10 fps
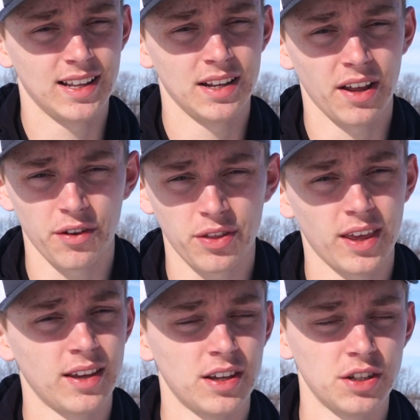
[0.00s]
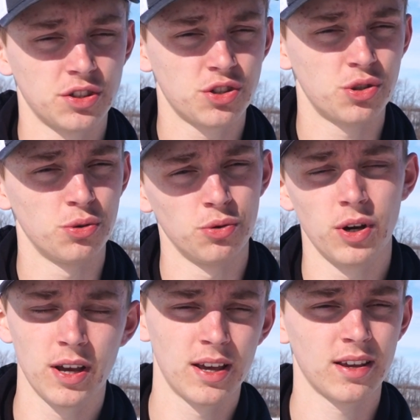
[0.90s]
another thing, is
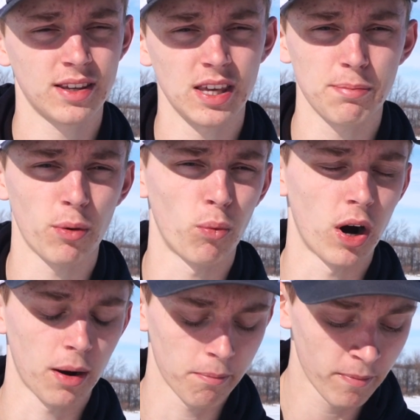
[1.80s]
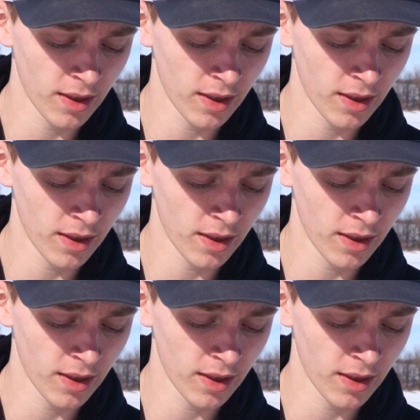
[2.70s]
to keep it warm.